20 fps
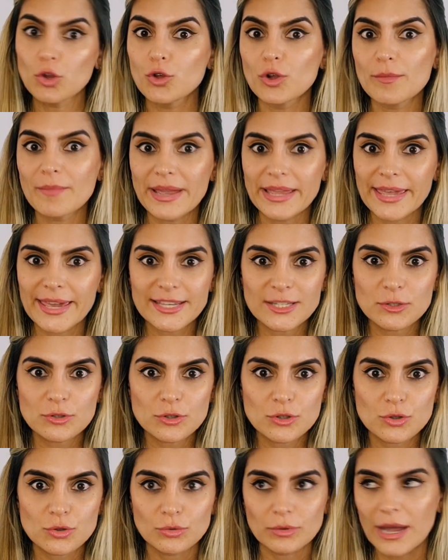Although in my case,
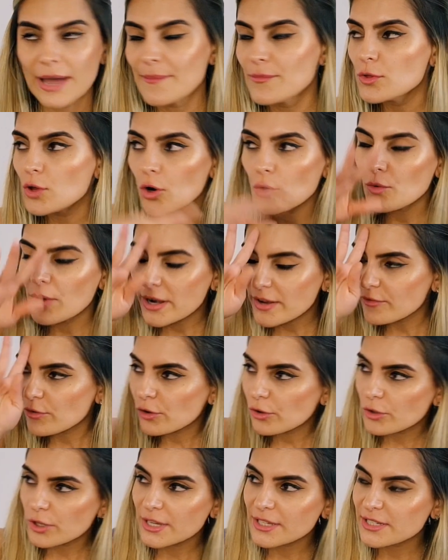no, it's true. I'm not ready
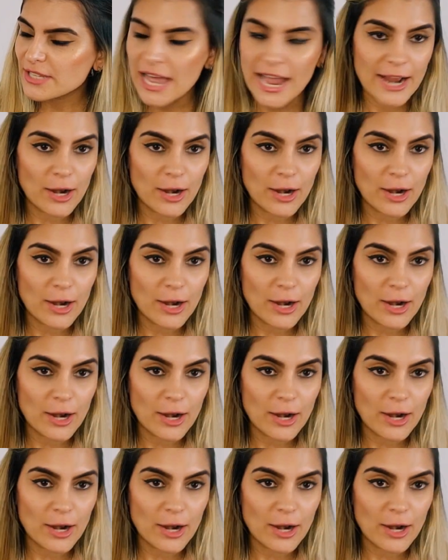for kids.